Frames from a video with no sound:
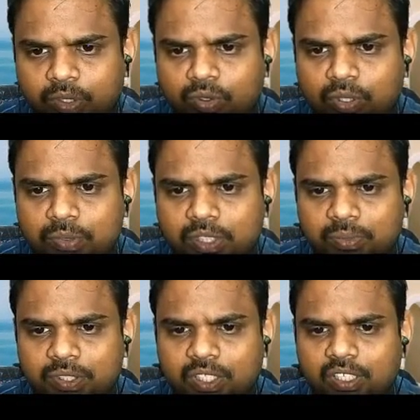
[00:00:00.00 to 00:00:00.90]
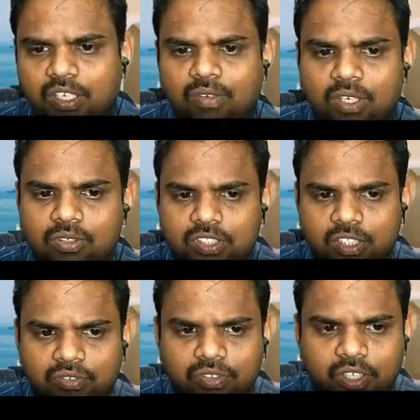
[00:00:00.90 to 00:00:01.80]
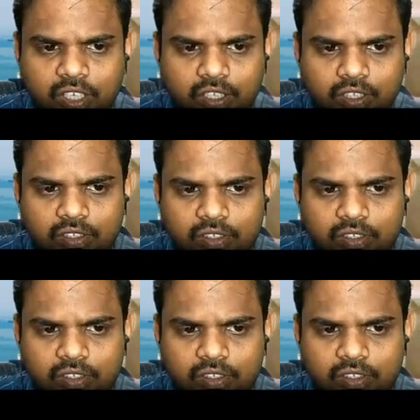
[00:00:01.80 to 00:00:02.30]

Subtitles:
no absorption or evolution of heat.